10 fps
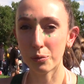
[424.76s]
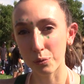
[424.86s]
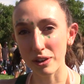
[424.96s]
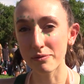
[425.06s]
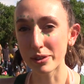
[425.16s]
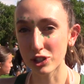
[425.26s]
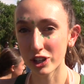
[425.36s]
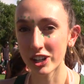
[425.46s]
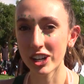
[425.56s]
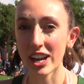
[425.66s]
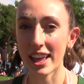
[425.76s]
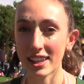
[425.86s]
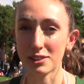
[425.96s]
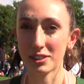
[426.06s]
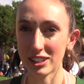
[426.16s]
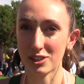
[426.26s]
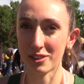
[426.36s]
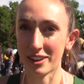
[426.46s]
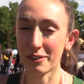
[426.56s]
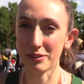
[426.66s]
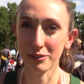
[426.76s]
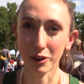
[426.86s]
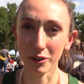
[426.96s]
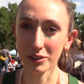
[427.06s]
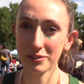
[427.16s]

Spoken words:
we've matured, and that's really shown how we've grown.